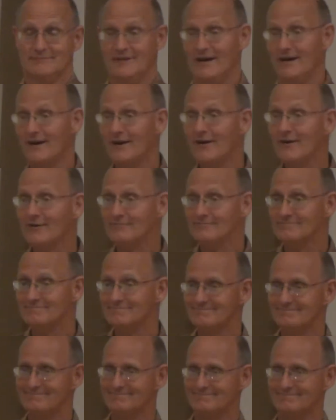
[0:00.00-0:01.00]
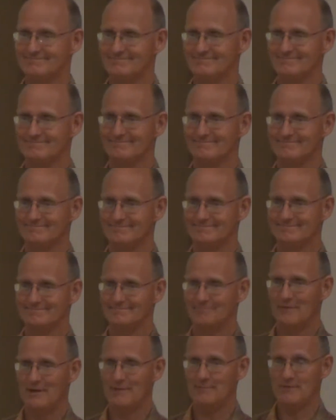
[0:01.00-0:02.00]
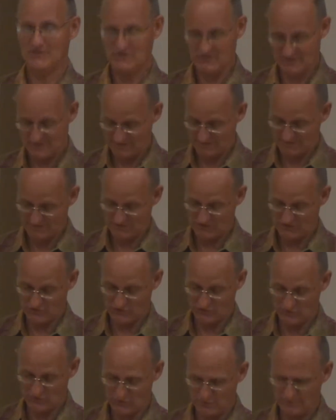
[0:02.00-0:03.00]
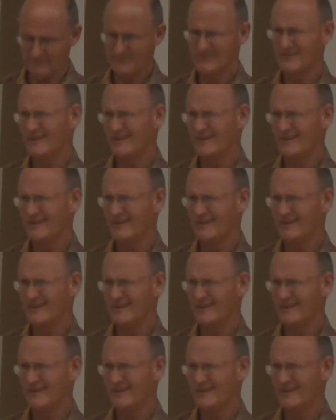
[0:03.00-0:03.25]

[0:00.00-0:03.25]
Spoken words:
I don't know, maybe it's true.